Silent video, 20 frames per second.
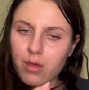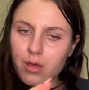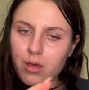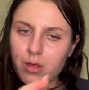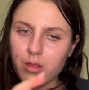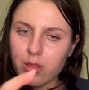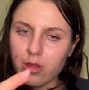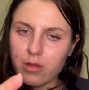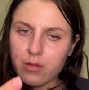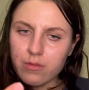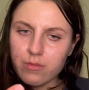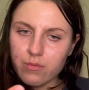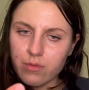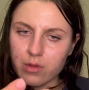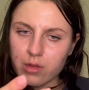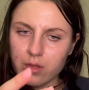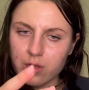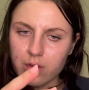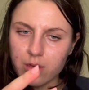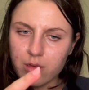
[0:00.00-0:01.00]
That's
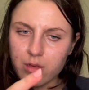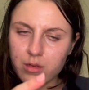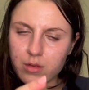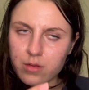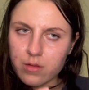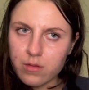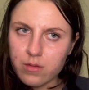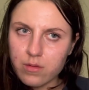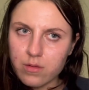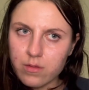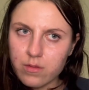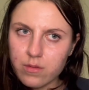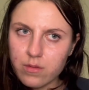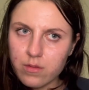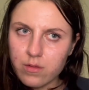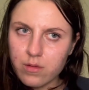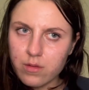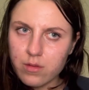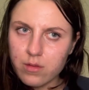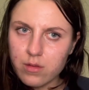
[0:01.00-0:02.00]
really nice.
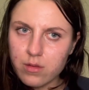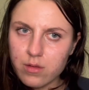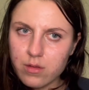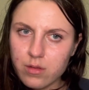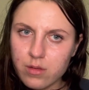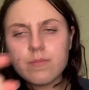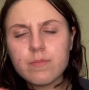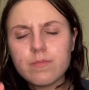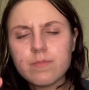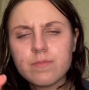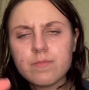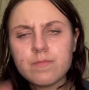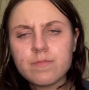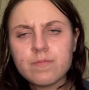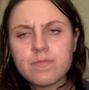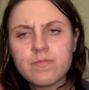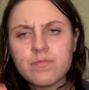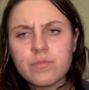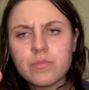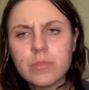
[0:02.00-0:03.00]

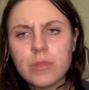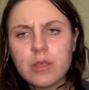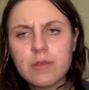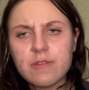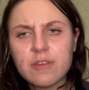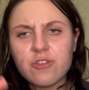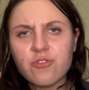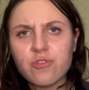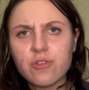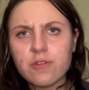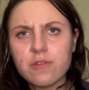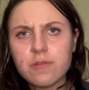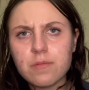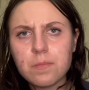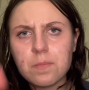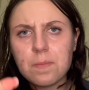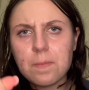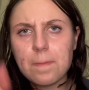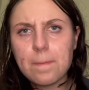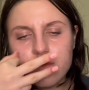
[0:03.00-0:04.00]
Citrus.
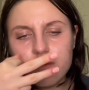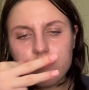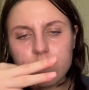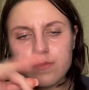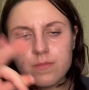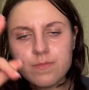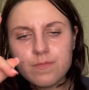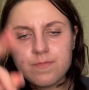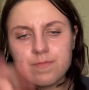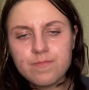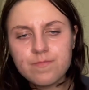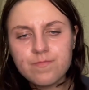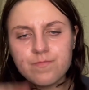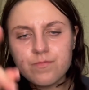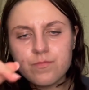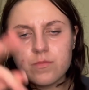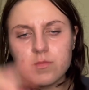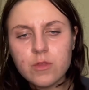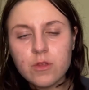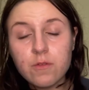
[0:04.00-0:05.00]

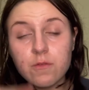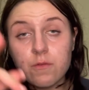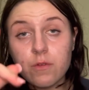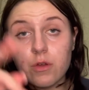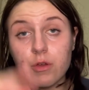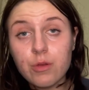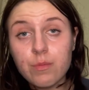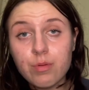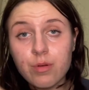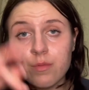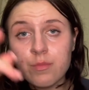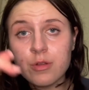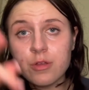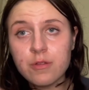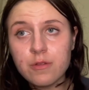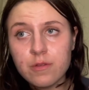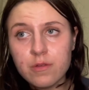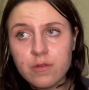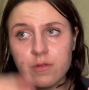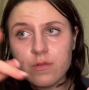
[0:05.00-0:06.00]
very prominent
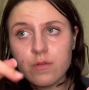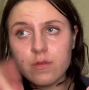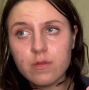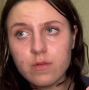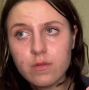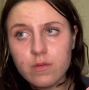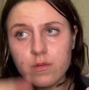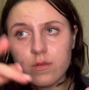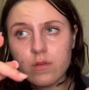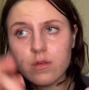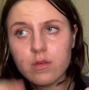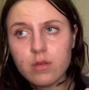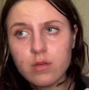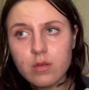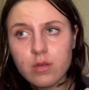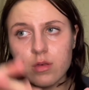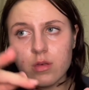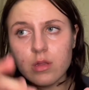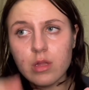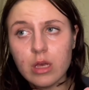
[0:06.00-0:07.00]
citrus,
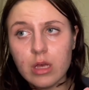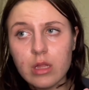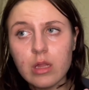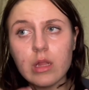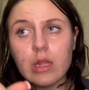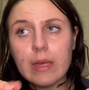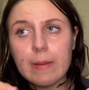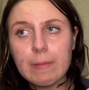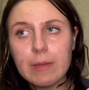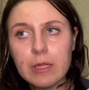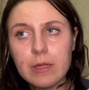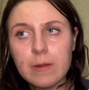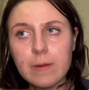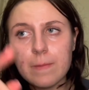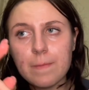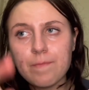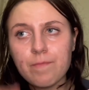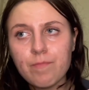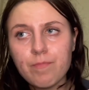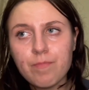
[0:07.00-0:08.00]
like a lemon.
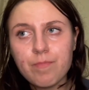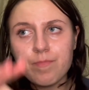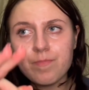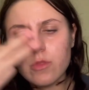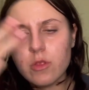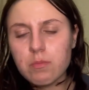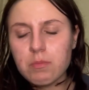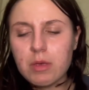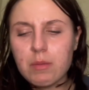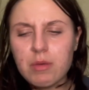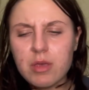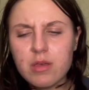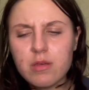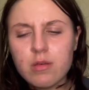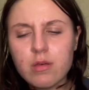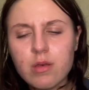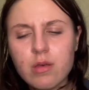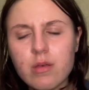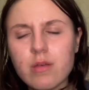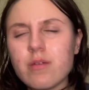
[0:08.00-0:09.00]
Maybe
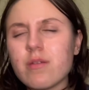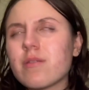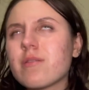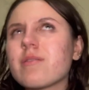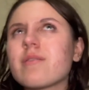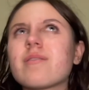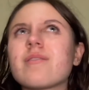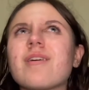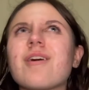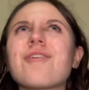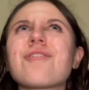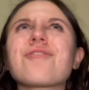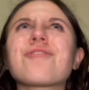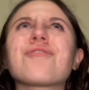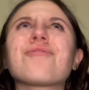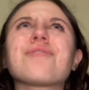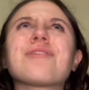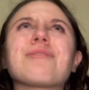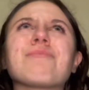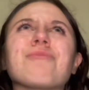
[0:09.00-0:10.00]
I don't know
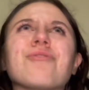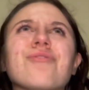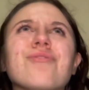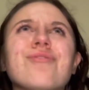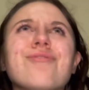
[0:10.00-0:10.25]
anymore.